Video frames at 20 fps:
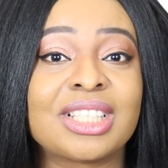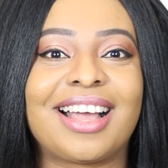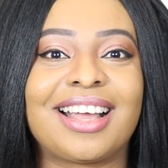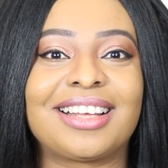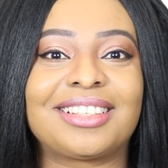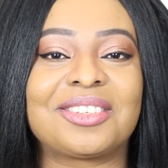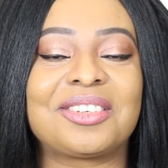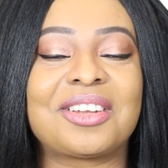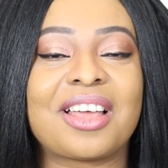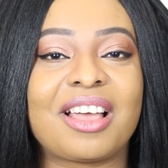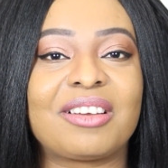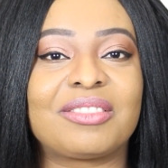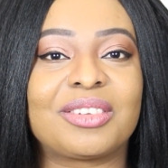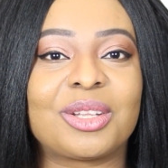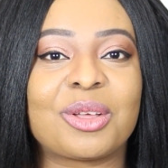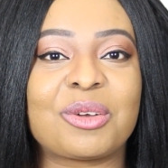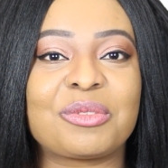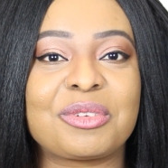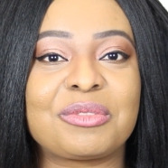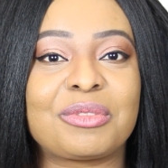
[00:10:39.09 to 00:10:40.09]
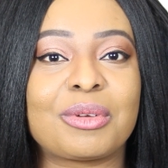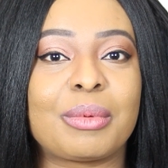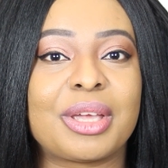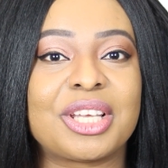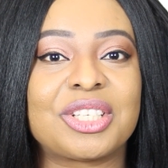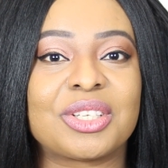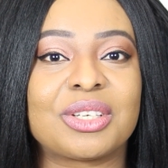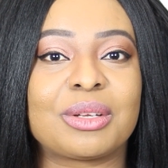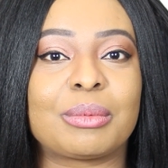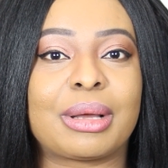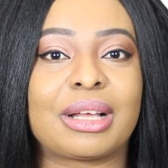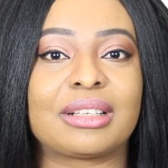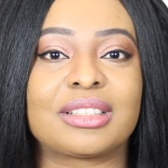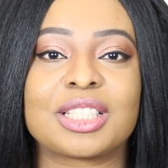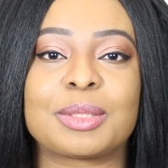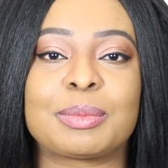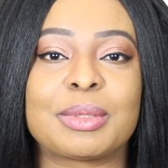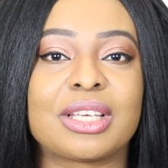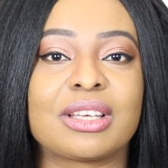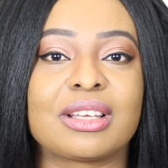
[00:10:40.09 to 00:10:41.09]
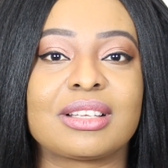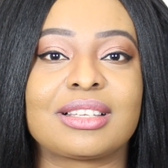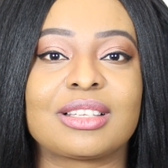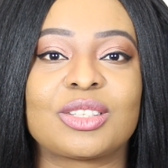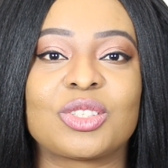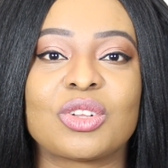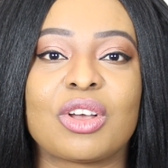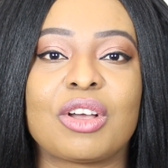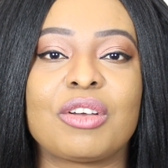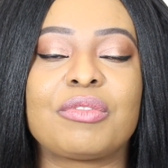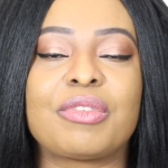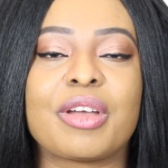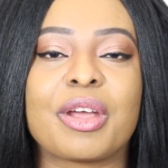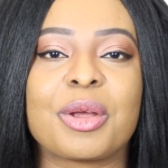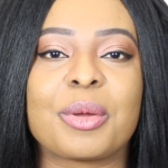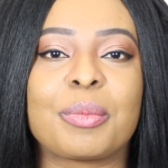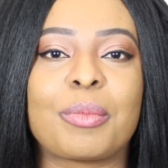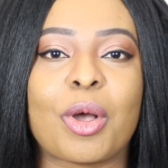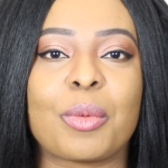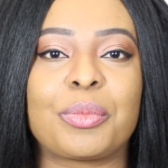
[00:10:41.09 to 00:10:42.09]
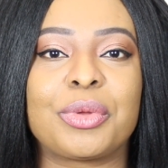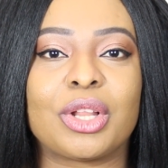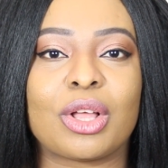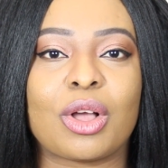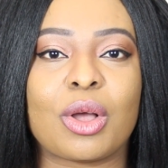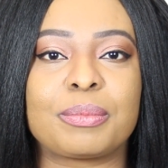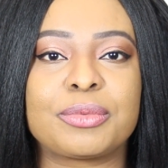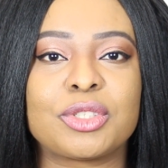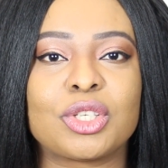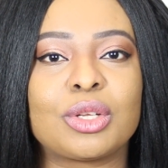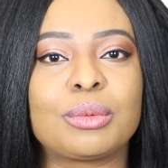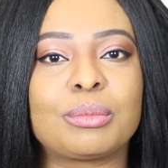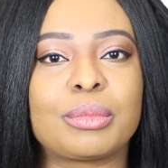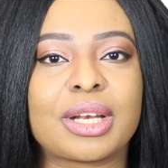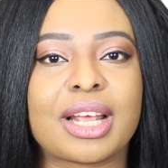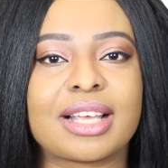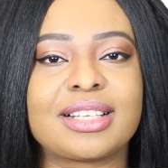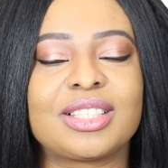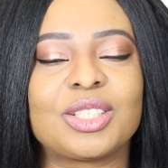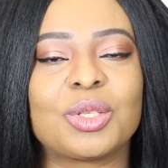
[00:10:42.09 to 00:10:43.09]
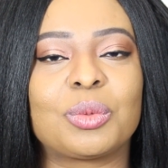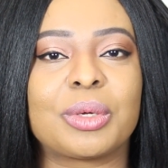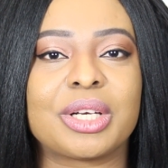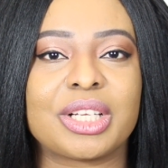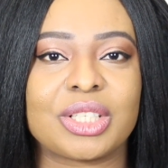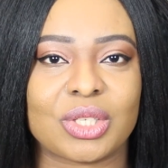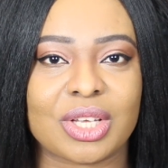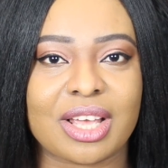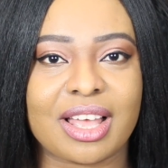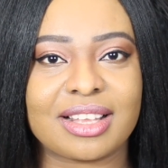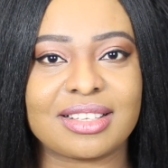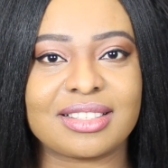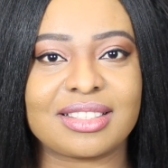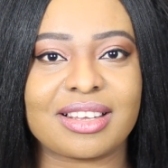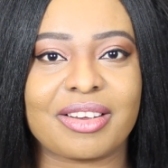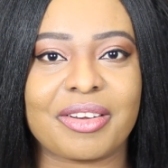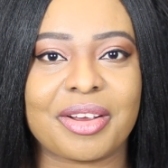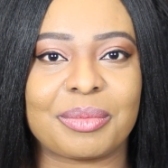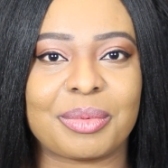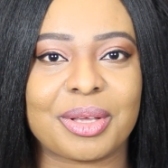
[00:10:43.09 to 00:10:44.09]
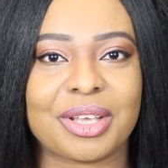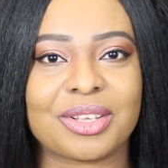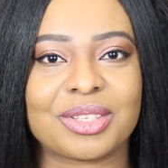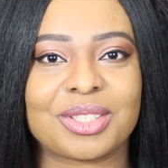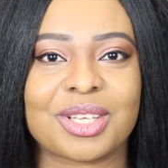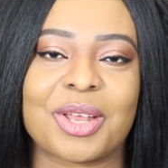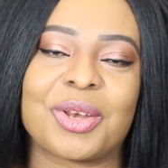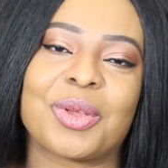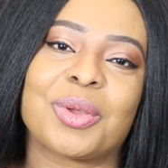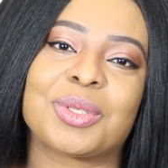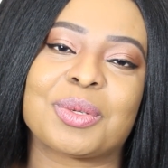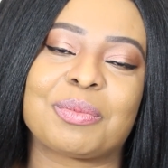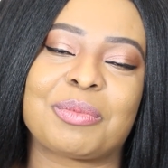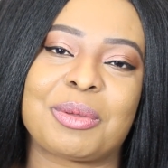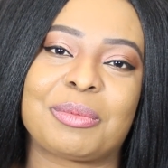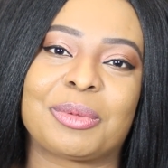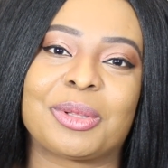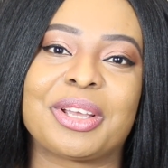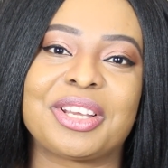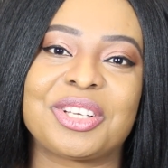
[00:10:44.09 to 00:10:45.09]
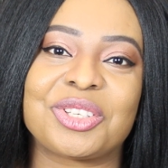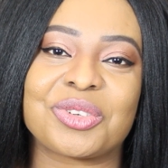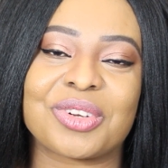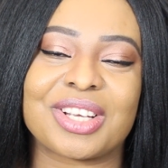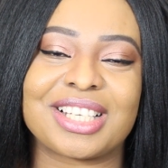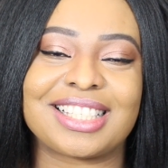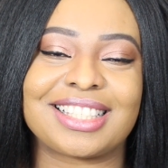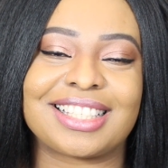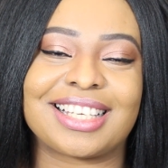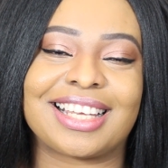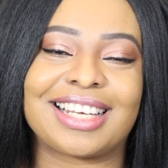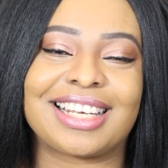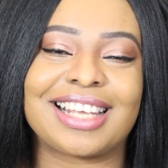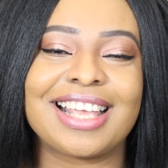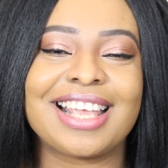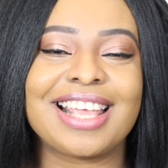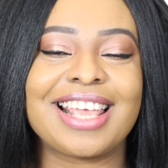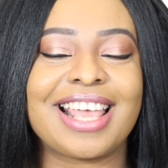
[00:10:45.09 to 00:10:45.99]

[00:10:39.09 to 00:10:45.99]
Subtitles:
I don't have a lot of information about this because it's not a very popular option, but I still wanted to answer it because I know some people are interested.